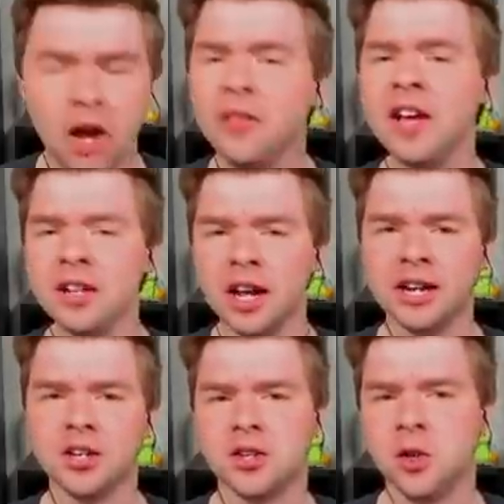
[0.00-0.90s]
Nothing
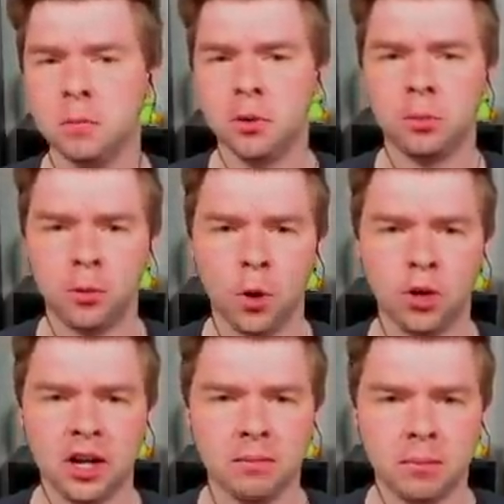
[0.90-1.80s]
like super
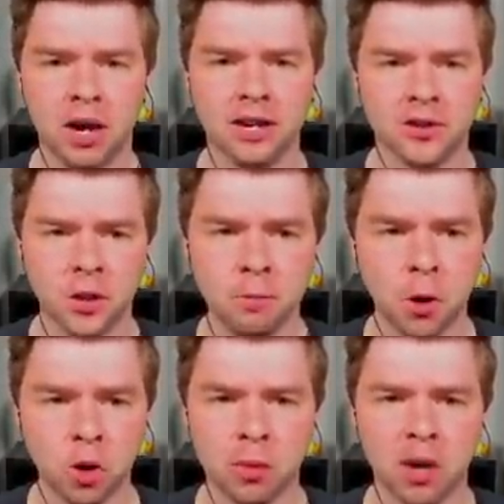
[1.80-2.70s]
broken, but two
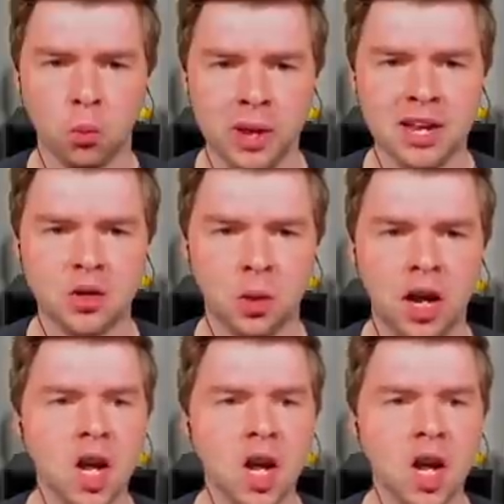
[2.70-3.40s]
Pokemon weak to a,